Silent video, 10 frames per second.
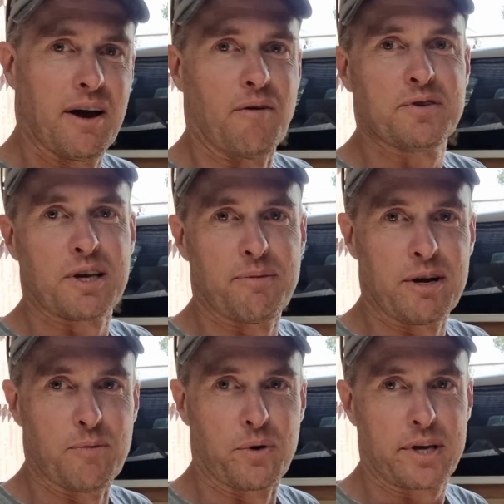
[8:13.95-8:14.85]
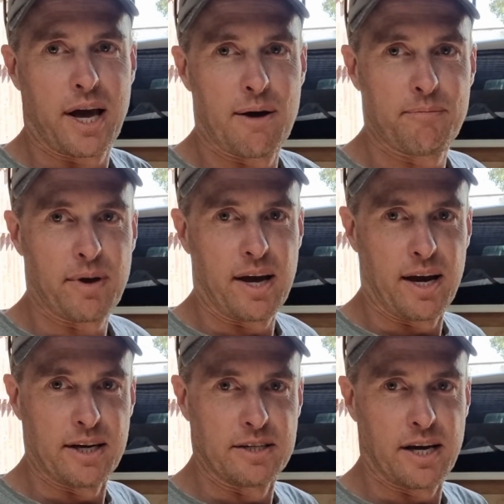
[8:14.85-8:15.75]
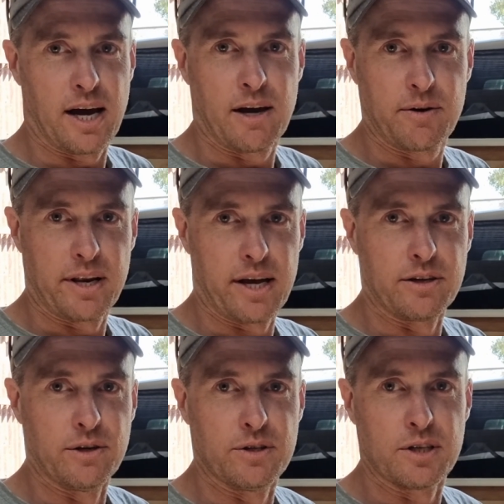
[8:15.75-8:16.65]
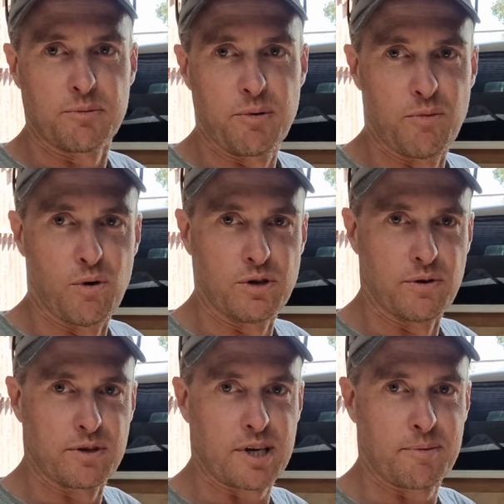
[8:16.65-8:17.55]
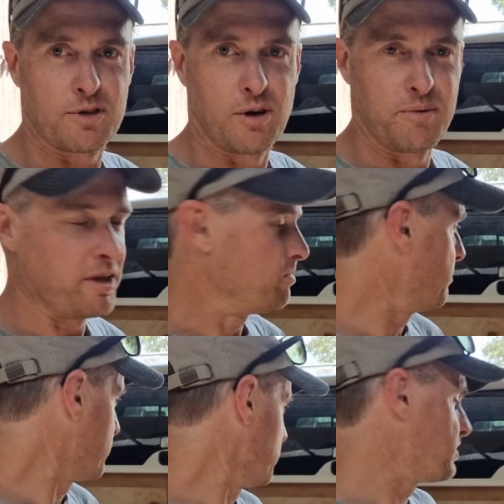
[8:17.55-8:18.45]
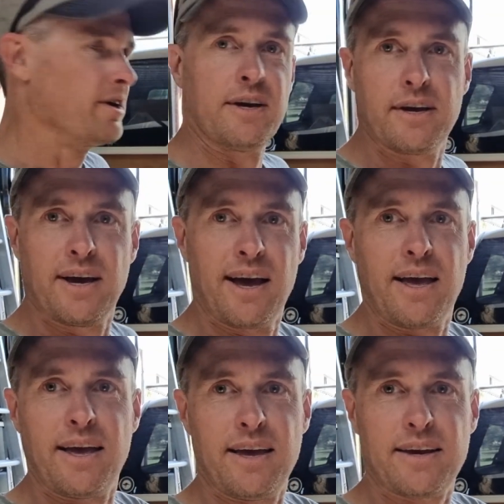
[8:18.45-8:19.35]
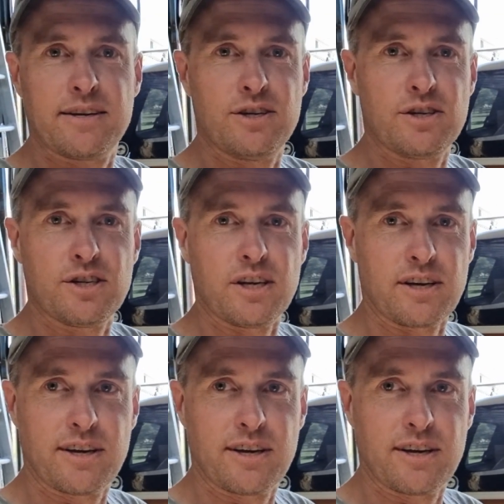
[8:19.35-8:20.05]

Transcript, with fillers: Obviously many more to come, and get out and use this a bit more during the summertime now that we've got air conditioning.